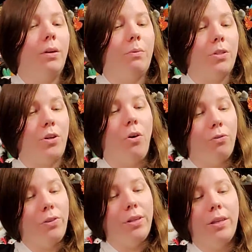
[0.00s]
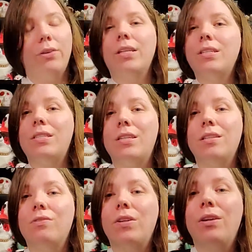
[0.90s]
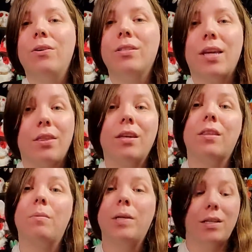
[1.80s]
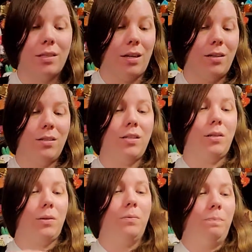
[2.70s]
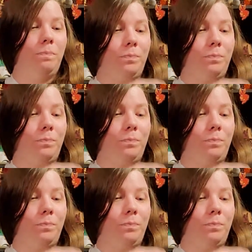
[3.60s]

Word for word: which hopefully they'll get to see this video because I think they'll be excited too.